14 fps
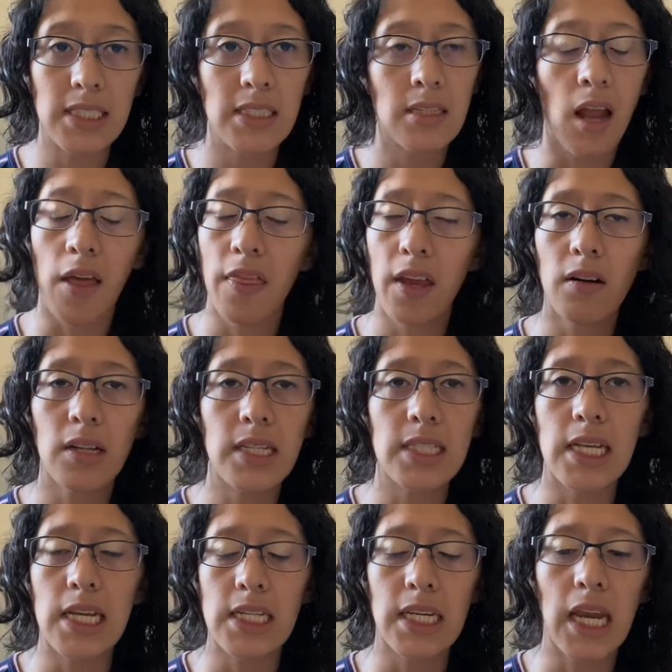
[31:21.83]
nothing really to
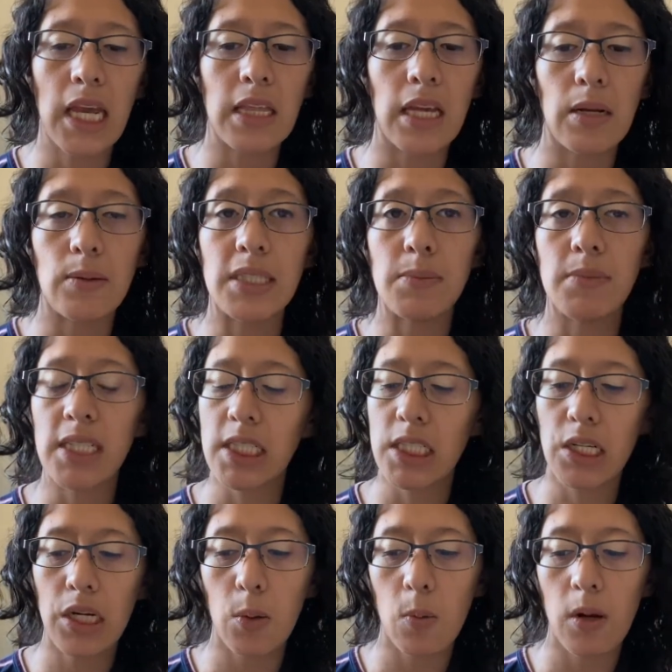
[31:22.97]
indicate that it was a
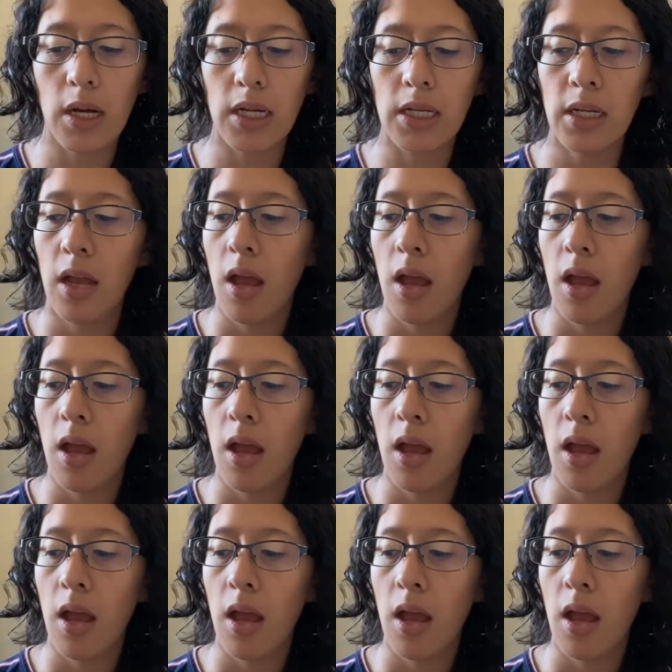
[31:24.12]
mystery one.